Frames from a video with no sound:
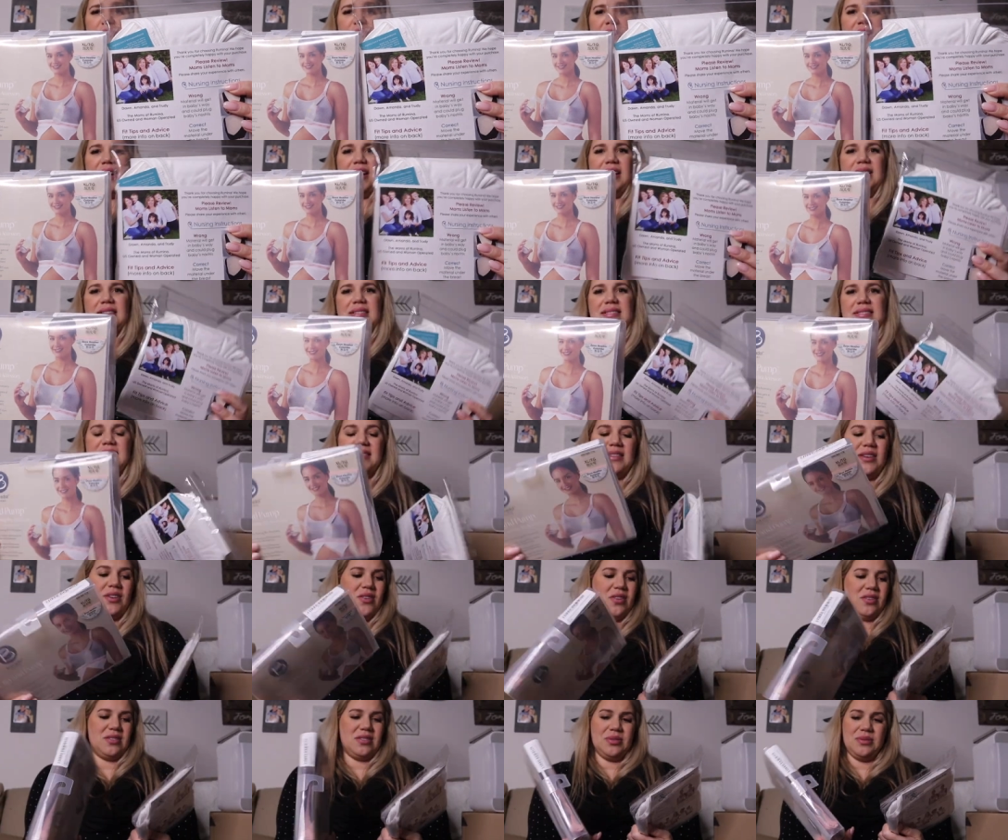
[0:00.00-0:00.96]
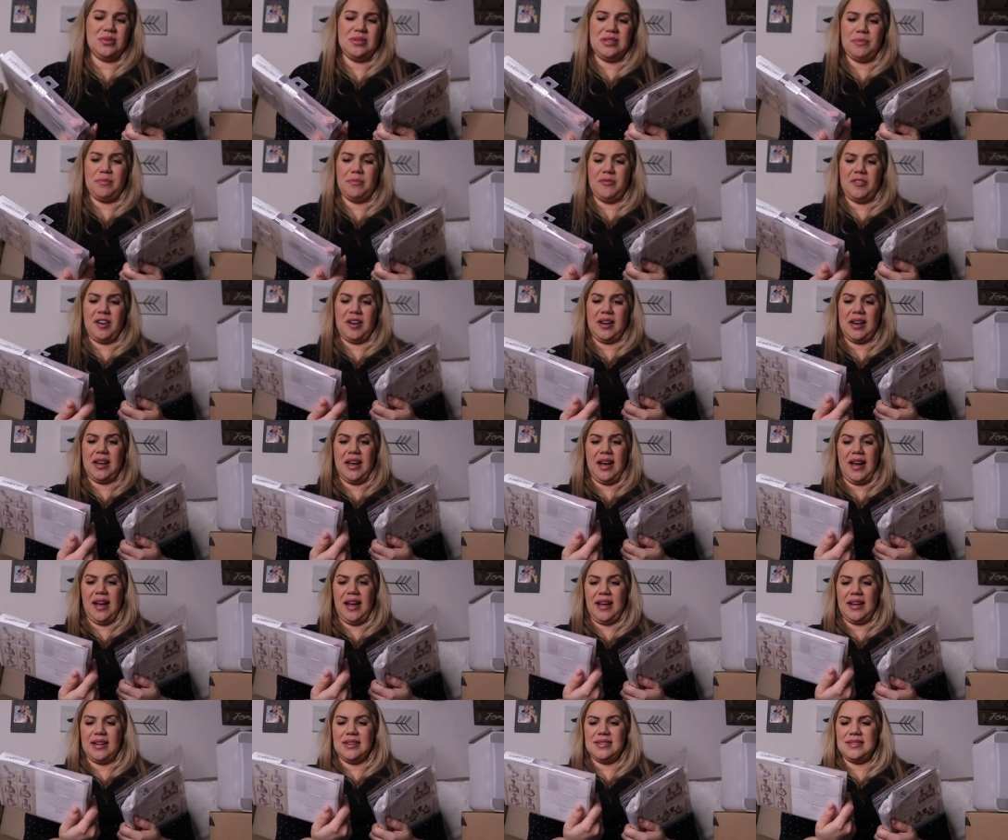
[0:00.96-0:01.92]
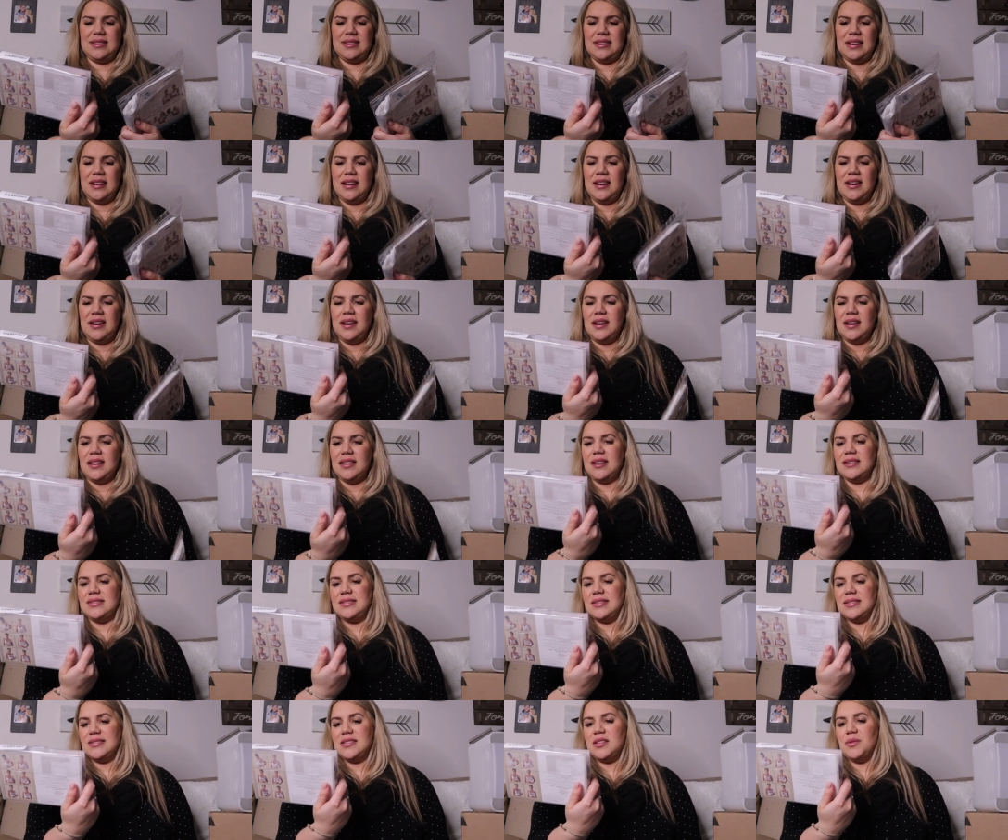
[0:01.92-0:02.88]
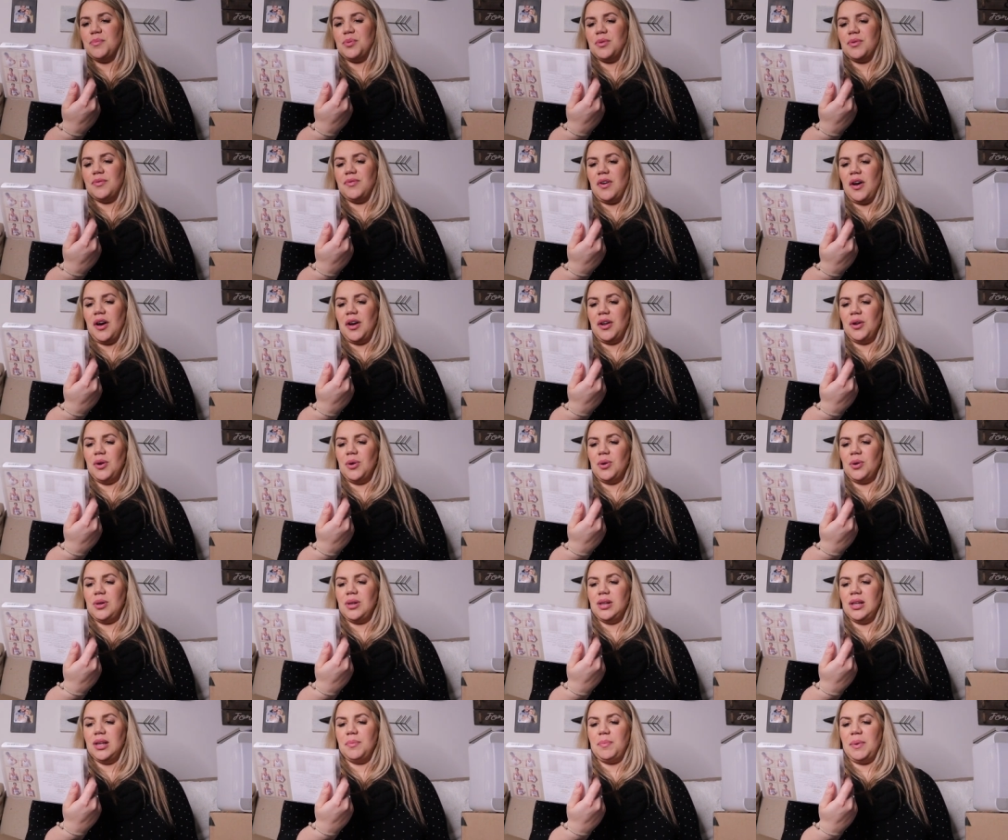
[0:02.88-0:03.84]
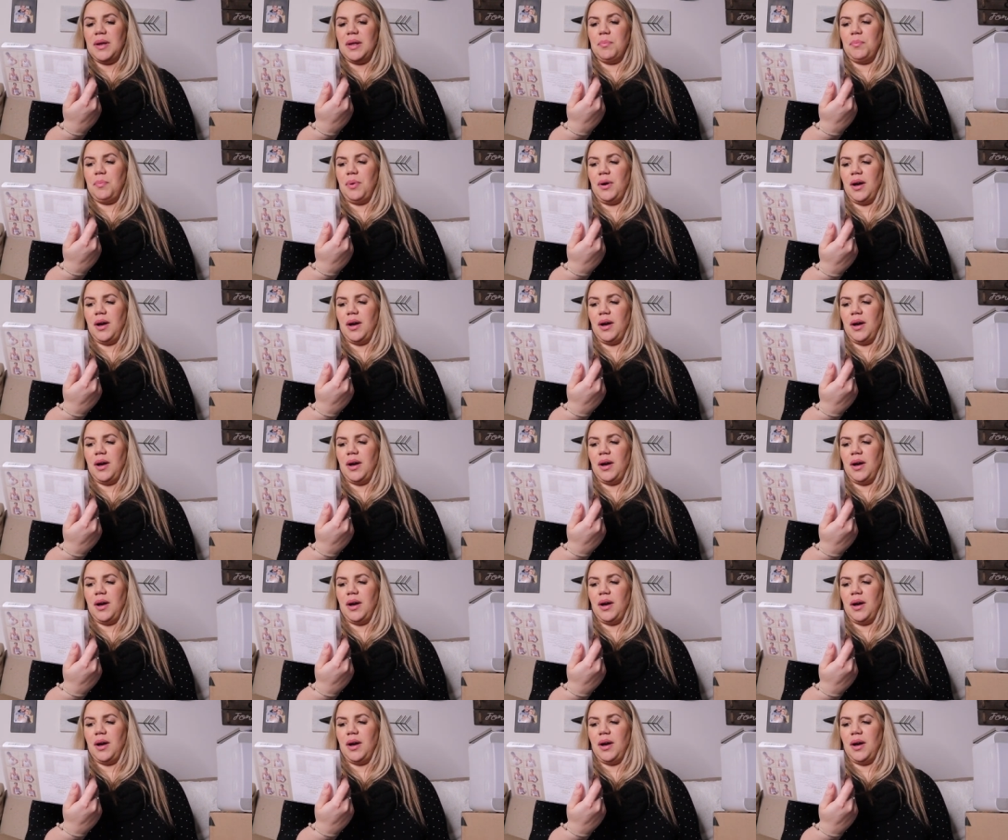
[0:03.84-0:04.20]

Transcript: brands. They're also different kinds. This is the Bravado Clip and